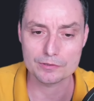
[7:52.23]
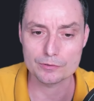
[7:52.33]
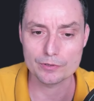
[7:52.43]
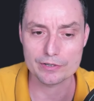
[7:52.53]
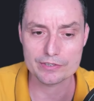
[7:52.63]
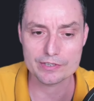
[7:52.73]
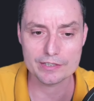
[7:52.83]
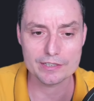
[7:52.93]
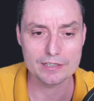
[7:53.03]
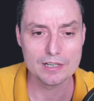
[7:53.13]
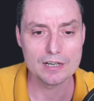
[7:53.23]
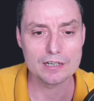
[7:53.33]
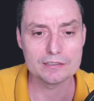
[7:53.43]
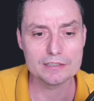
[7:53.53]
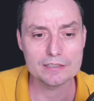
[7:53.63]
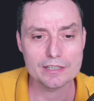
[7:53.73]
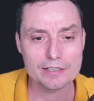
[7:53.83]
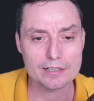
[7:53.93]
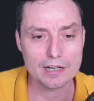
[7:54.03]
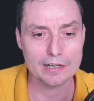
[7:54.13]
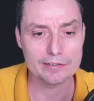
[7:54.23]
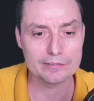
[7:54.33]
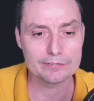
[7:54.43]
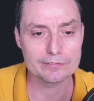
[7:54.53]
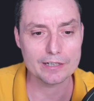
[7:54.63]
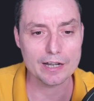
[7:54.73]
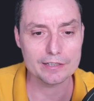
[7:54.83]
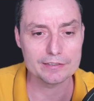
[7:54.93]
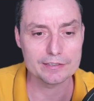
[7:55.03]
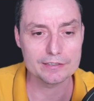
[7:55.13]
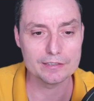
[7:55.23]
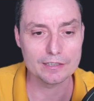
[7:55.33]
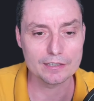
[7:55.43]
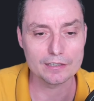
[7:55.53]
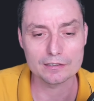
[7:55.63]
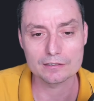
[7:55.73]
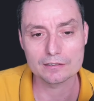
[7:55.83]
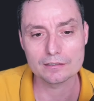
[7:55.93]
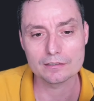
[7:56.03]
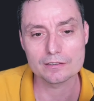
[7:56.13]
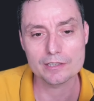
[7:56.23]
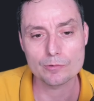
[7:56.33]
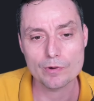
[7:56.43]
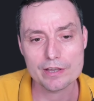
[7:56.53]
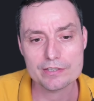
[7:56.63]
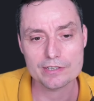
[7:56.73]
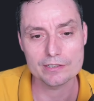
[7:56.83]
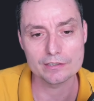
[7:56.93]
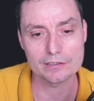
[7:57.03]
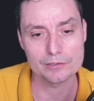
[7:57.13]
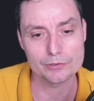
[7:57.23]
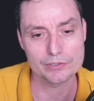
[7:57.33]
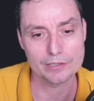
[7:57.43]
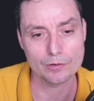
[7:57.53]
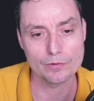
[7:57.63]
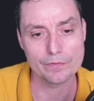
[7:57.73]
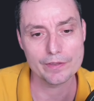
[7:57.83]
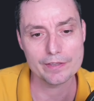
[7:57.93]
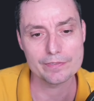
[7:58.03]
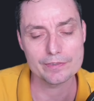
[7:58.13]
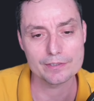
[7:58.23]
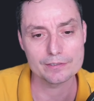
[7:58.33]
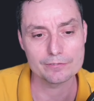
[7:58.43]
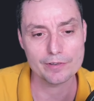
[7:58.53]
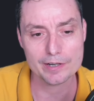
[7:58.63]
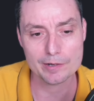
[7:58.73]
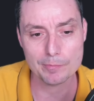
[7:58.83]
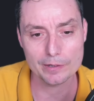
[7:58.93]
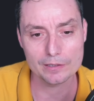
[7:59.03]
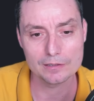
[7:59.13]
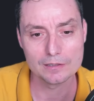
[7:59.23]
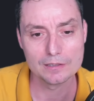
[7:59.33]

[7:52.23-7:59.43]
you are setting. And in here, I've added the request in a user content variable